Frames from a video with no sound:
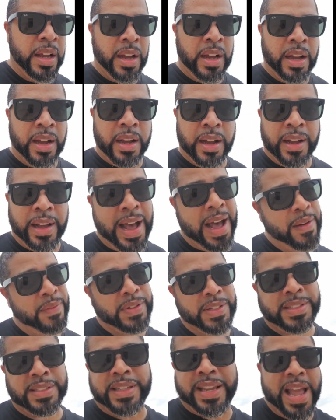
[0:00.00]
Uh,
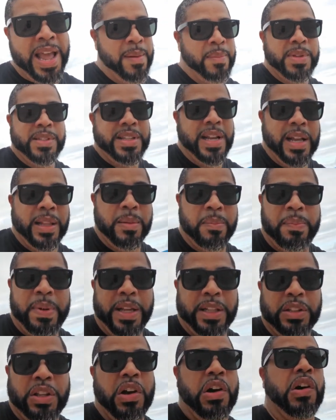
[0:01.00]
obviously, Amazon,
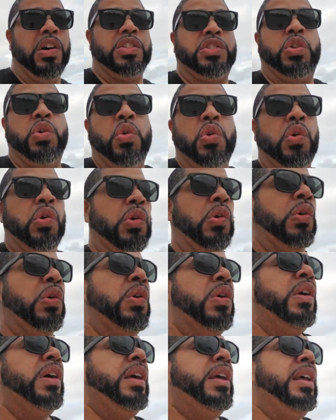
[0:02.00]
big dogs, Google.
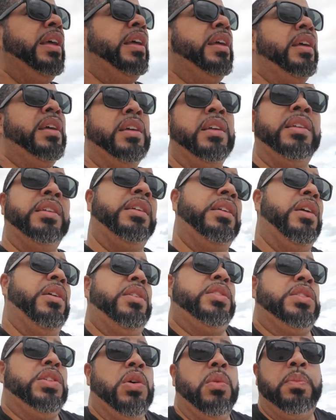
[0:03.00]
You
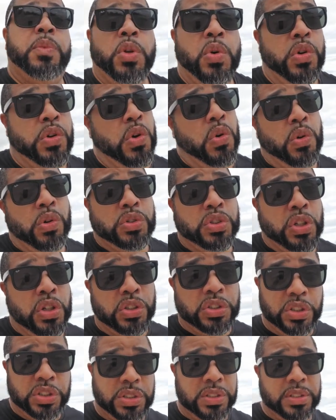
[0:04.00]
know, still doing Google
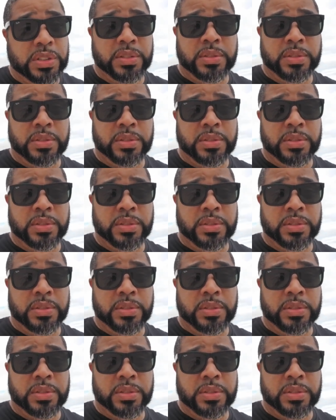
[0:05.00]
searches.